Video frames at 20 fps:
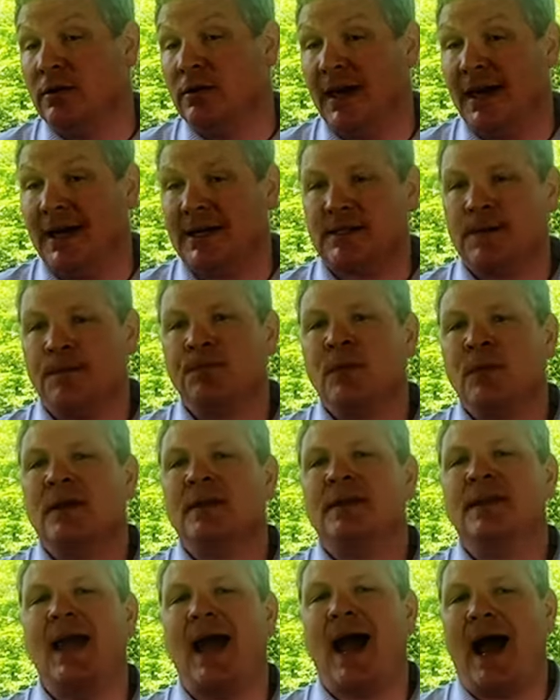this
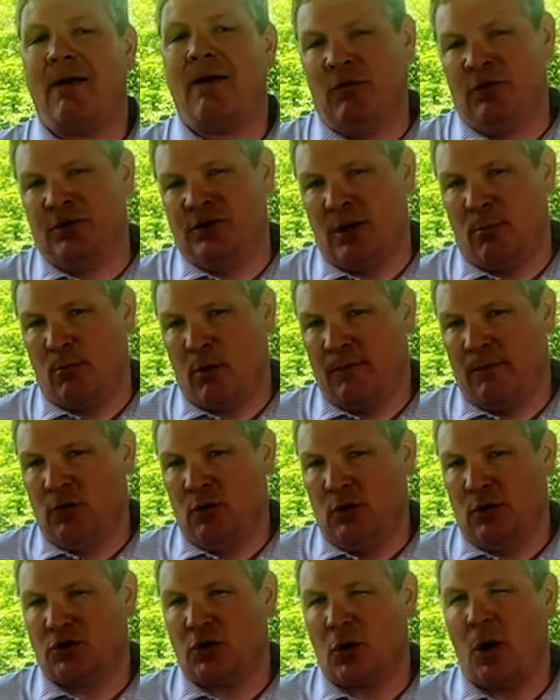the average number of
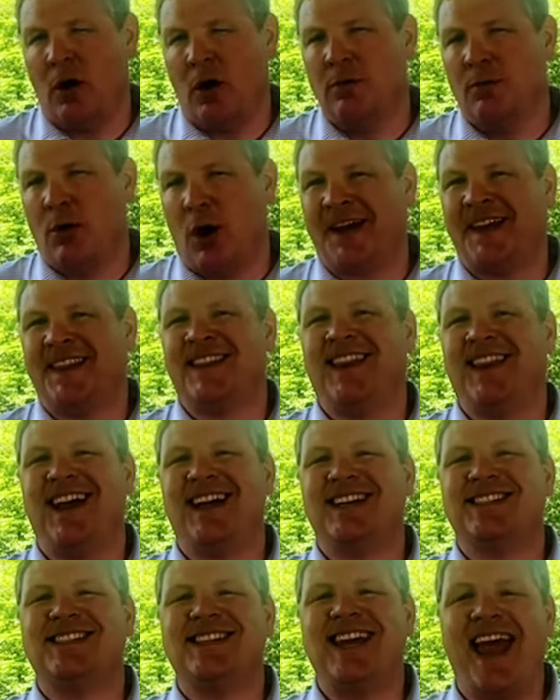units on the market in the
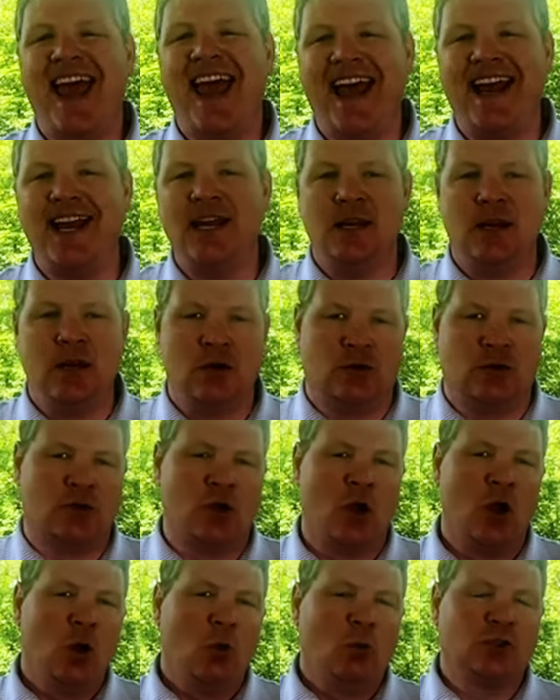last 10 years
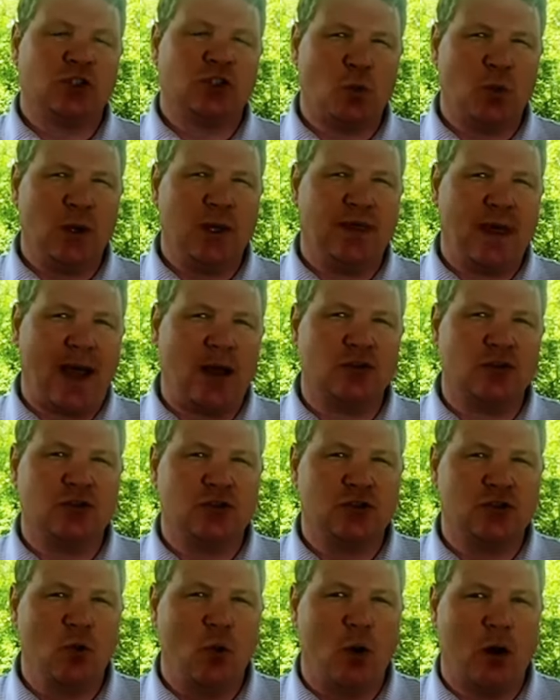was
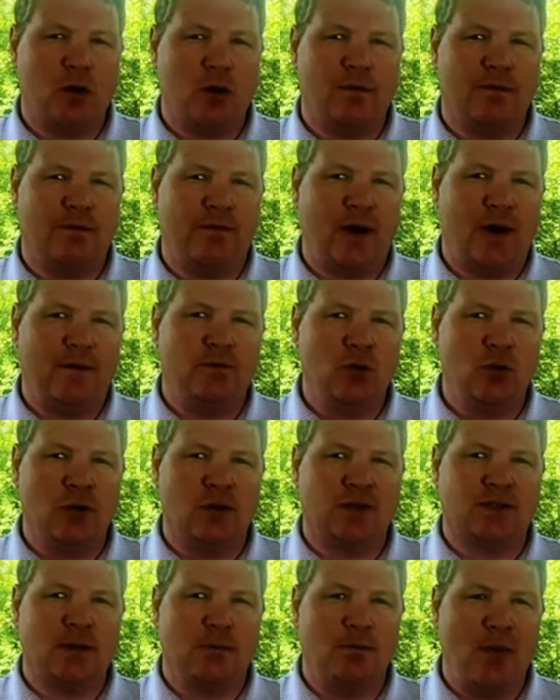3,205
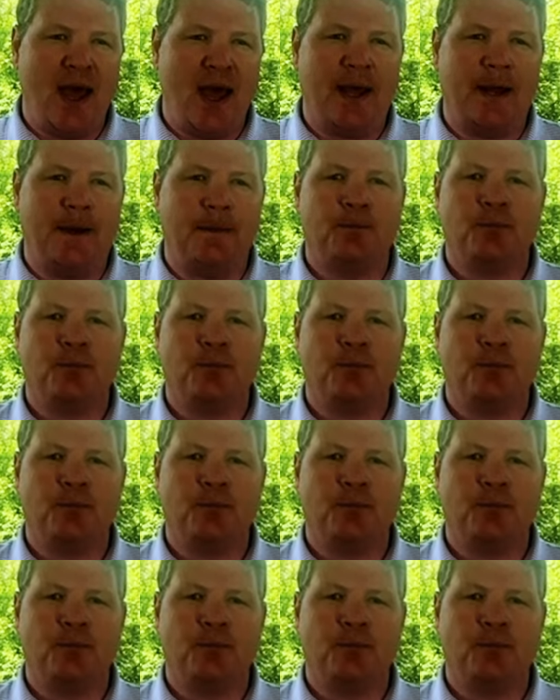units in May.